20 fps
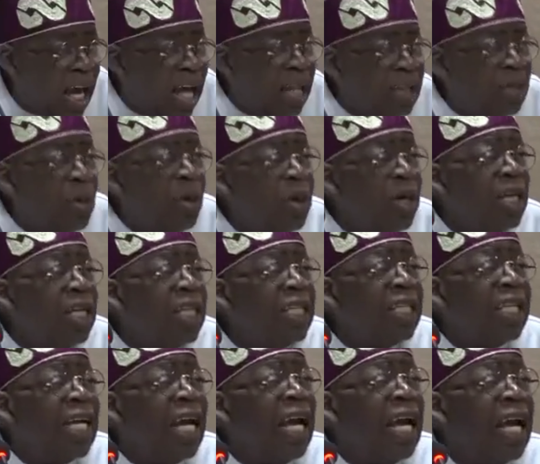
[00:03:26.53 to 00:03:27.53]
I don't need
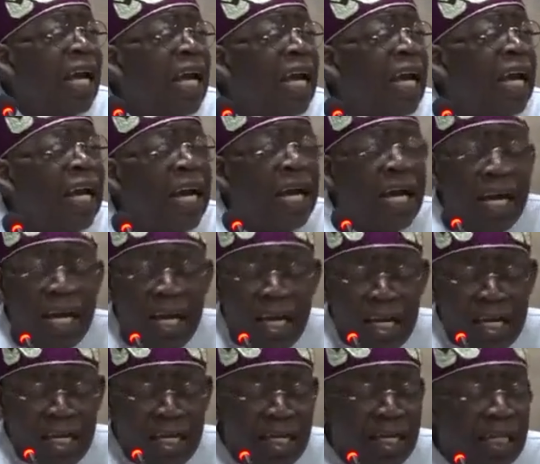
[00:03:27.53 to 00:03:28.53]
the
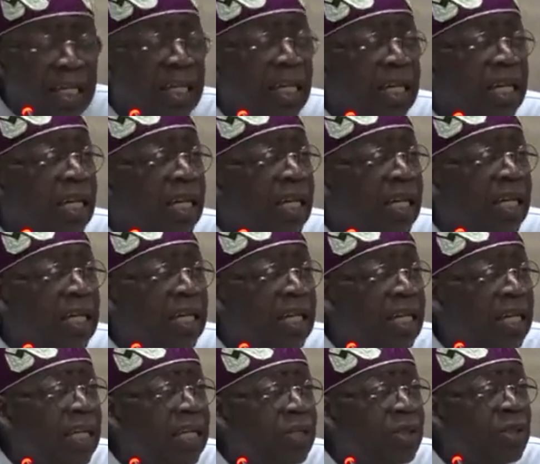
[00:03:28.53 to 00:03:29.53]

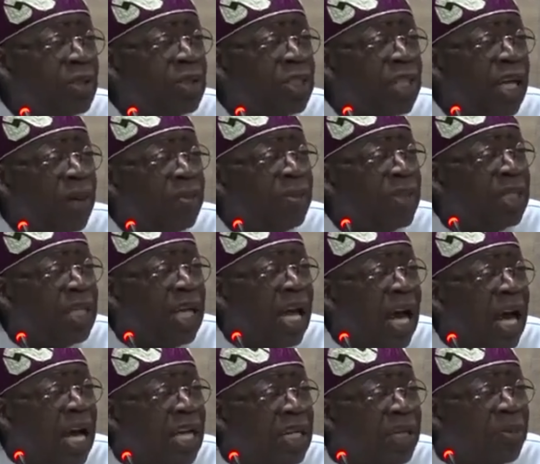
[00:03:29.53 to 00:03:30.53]
social
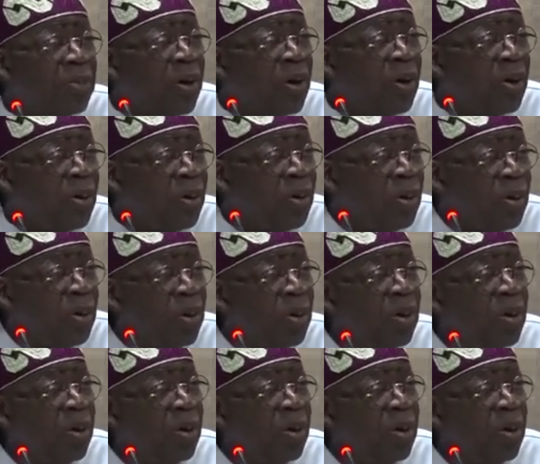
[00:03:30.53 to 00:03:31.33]
media anymore.